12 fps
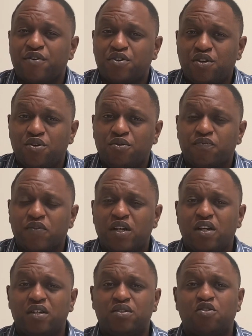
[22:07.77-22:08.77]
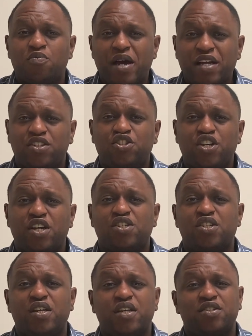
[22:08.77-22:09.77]
So my suggestion is
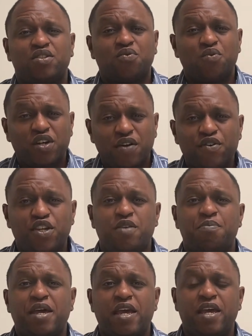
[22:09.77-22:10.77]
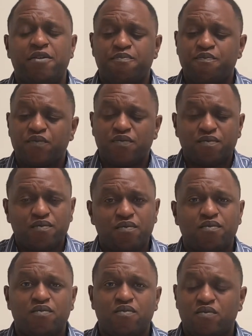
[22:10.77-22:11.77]
whenever you get paid, say you
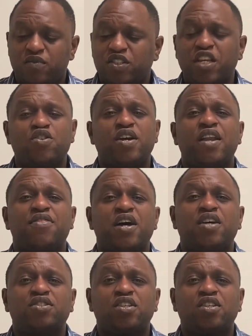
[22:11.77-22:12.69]
got a $1,000 check,